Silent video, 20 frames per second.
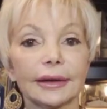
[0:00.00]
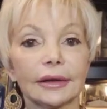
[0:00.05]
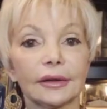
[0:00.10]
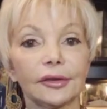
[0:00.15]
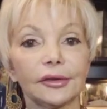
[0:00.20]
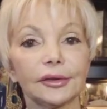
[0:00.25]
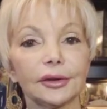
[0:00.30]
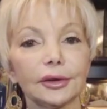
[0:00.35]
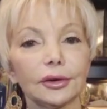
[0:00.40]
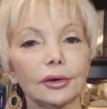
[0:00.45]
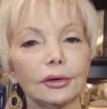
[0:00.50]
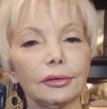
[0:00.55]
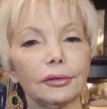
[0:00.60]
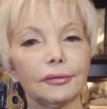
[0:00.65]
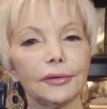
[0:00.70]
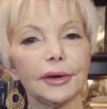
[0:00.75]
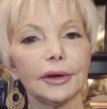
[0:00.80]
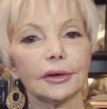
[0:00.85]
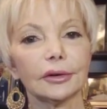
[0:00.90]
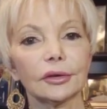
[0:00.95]
can still
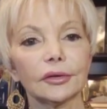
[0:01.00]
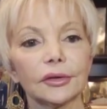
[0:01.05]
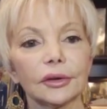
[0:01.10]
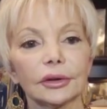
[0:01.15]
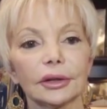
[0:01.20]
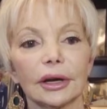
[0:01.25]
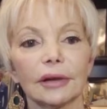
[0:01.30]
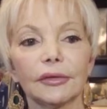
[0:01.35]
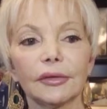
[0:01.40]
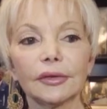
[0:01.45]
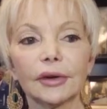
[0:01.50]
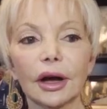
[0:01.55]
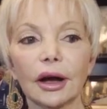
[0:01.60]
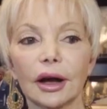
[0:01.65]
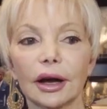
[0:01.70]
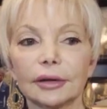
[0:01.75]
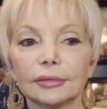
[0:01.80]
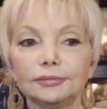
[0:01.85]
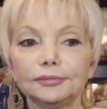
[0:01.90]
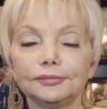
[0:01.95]
feel the love of
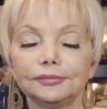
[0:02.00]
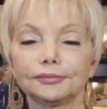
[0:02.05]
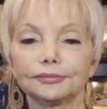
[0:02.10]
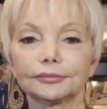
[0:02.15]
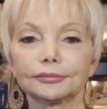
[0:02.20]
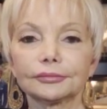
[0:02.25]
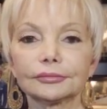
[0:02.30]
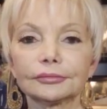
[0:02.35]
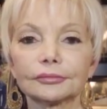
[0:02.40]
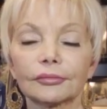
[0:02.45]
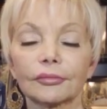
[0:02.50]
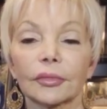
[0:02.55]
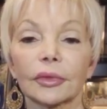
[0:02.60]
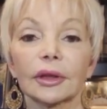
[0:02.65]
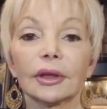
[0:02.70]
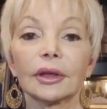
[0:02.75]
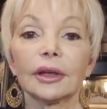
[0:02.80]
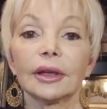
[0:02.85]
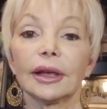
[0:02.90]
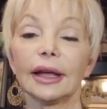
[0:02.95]
God.
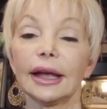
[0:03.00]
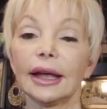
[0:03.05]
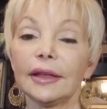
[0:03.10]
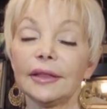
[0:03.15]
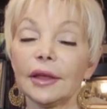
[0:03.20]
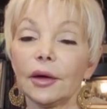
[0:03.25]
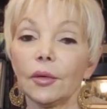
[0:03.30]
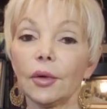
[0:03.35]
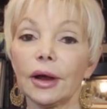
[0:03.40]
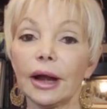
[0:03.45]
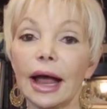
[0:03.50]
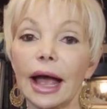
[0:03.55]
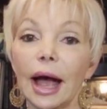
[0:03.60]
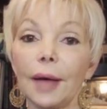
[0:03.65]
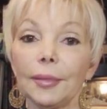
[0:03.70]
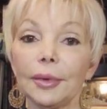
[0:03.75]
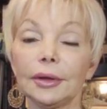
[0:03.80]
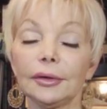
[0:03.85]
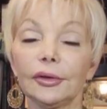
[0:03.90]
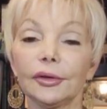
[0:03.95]
And then what
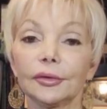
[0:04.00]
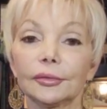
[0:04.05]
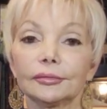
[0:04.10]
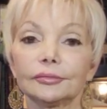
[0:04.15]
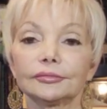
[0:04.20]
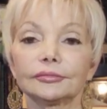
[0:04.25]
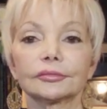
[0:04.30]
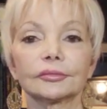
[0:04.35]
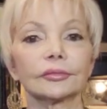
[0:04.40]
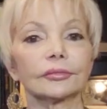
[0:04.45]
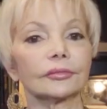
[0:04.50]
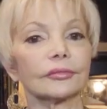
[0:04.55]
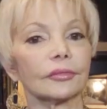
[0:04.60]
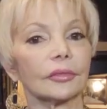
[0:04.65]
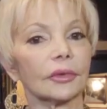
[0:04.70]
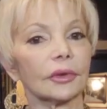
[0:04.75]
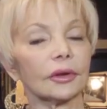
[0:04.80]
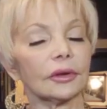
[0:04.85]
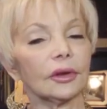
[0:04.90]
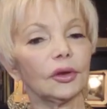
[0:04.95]
happens?
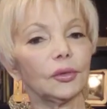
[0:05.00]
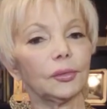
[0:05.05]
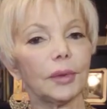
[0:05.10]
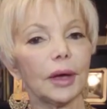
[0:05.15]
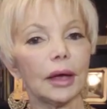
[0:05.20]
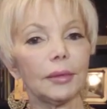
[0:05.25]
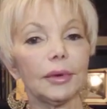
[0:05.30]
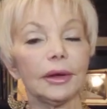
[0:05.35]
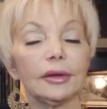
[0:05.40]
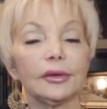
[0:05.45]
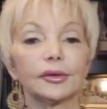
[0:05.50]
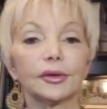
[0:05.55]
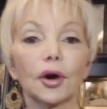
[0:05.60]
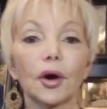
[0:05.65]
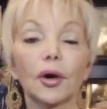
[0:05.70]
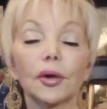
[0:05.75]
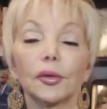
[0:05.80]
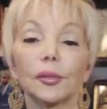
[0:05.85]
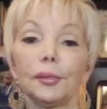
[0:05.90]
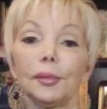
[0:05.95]
This baby
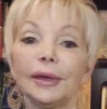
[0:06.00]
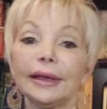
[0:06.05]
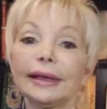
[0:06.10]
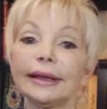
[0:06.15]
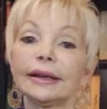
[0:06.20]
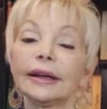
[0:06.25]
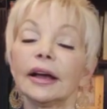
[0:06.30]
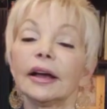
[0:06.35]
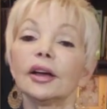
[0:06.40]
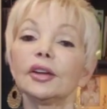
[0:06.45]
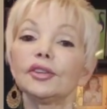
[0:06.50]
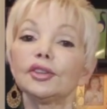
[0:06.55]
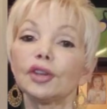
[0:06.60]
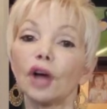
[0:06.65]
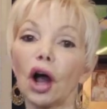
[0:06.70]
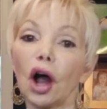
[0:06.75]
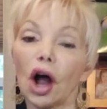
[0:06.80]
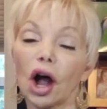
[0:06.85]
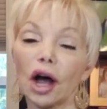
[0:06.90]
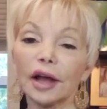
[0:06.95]
starts being
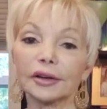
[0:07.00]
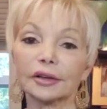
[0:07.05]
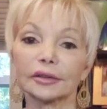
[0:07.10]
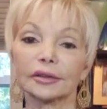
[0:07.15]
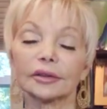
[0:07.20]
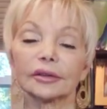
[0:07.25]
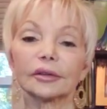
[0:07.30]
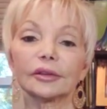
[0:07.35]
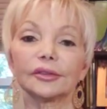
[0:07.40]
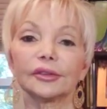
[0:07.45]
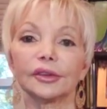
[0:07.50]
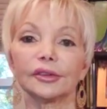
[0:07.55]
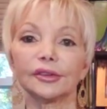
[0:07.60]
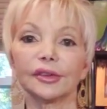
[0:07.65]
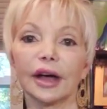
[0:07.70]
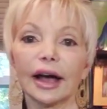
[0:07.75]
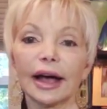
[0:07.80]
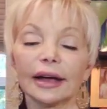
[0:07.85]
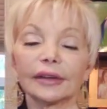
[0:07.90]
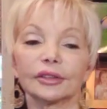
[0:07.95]
taught
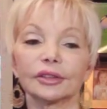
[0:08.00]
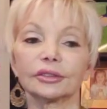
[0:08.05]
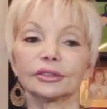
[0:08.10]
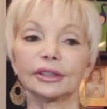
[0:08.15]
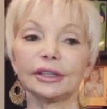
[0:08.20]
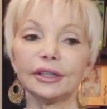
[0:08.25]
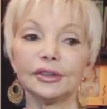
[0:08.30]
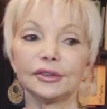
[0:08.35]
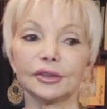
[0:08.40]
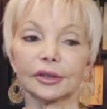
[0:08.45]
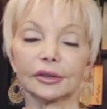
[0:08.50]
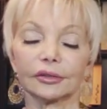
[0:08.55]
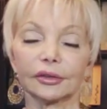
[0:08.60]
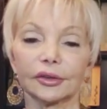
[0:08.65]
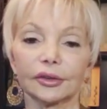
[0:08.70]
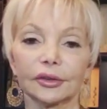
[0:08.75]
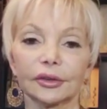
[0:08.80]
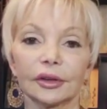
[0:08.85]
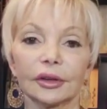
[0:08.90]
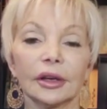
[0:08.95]
societal
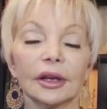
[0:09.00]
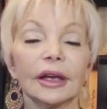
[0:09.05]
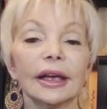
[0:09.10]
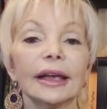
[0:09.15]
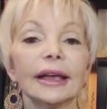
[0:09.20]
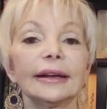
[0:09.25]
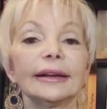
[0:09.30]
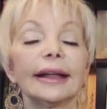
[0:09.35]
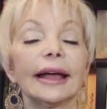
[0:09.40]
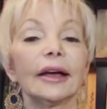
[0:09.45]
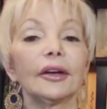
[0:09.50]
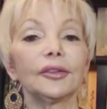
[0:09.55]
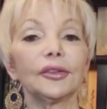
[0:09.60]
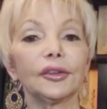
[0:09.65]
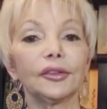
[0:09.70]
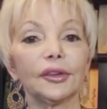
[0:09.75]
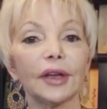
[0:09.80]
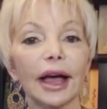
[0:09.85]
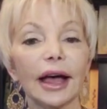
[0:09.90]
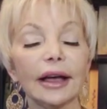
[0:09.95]
teachings. Now,
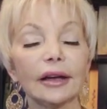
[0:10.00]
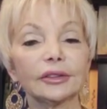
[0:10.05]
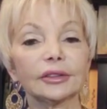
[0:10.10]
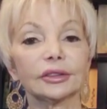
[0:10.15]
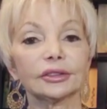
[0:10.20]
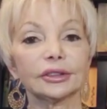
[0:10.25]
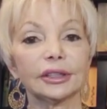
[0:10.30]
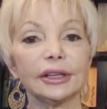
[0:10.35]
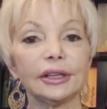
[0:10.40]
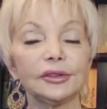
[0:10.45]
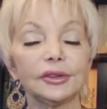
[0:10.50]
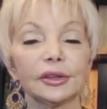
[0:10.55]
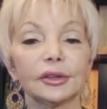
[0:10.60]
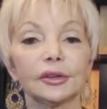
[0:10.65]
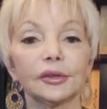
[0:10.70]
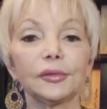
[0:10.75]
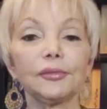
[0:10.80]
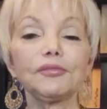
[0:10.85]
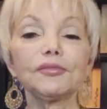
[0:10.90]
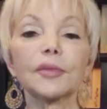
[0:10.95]
societal
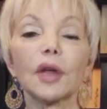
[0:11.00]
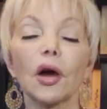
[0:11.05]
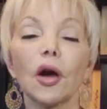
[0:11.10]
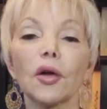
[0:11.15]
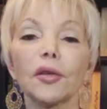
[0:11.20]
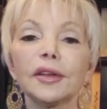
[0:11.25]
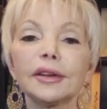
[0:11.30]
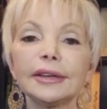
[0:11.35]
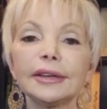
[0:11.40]
teachings are the